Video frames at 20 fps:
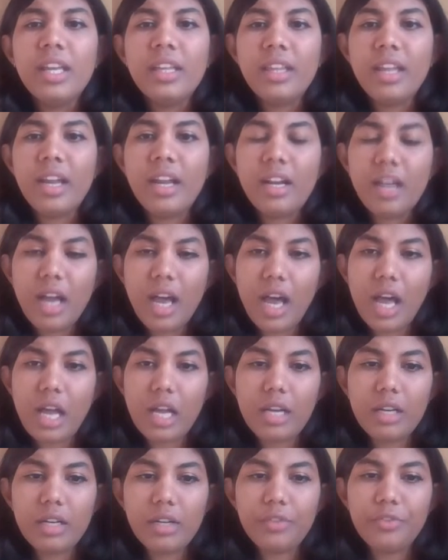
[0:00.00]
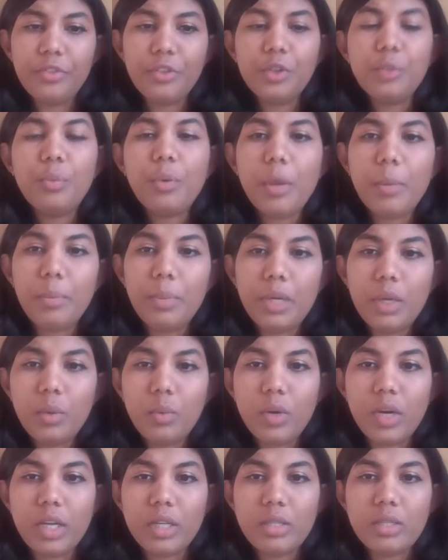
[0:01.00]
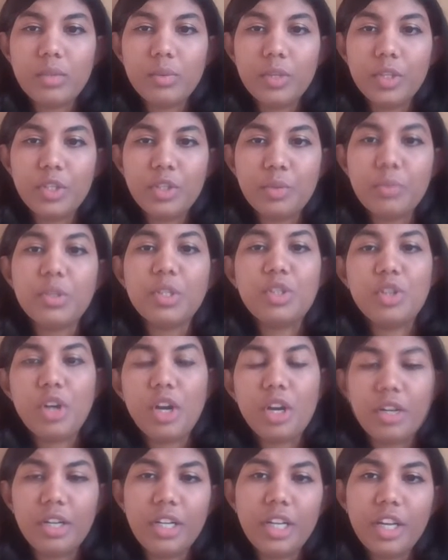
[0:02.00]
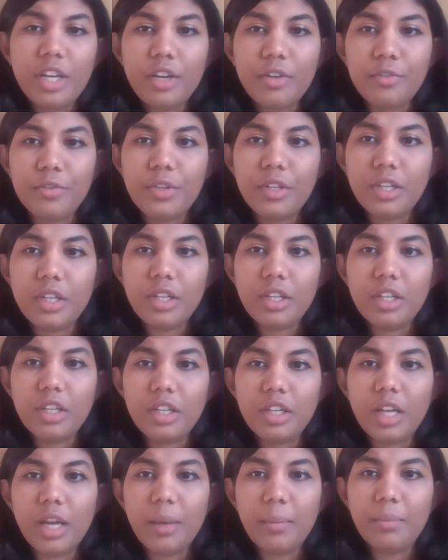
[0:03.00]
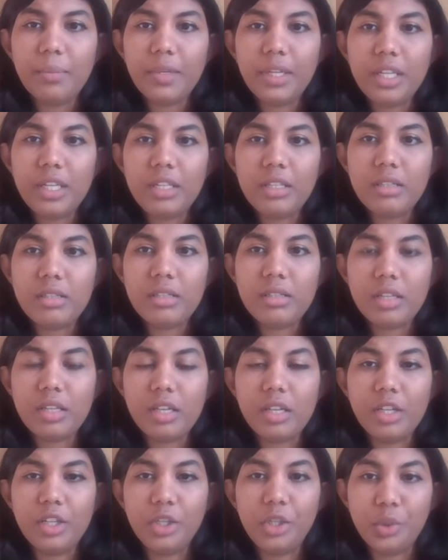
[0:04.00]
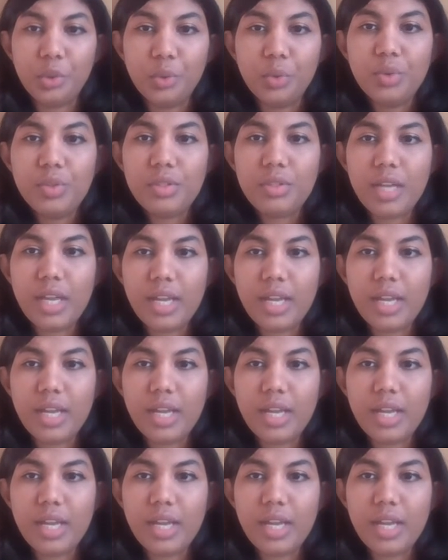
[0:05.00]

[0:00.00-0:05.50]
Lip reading: there are a few popular ones which majority of the companies use